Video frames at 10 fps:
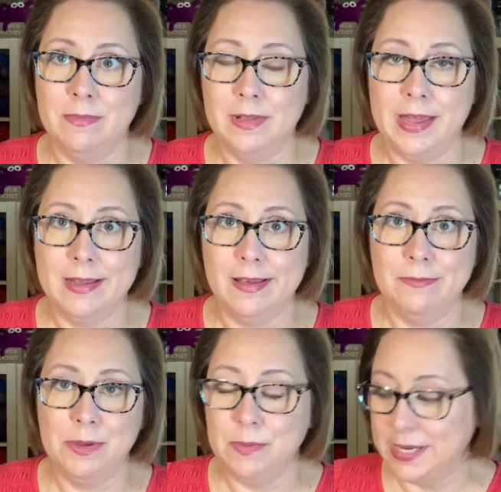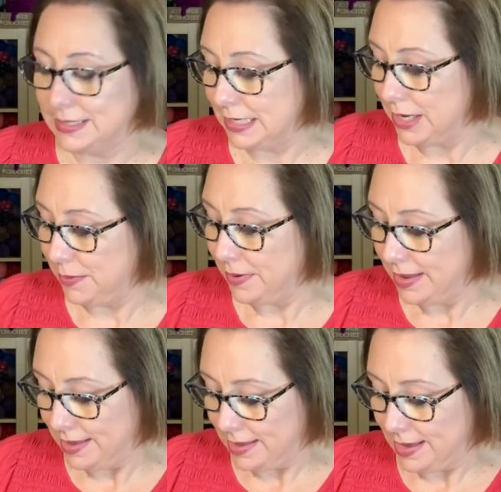like a few weeks ago
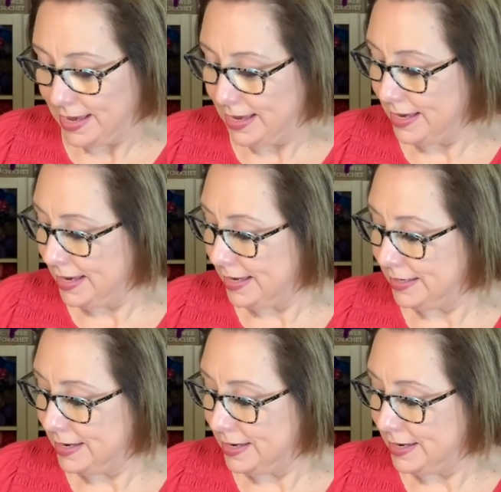and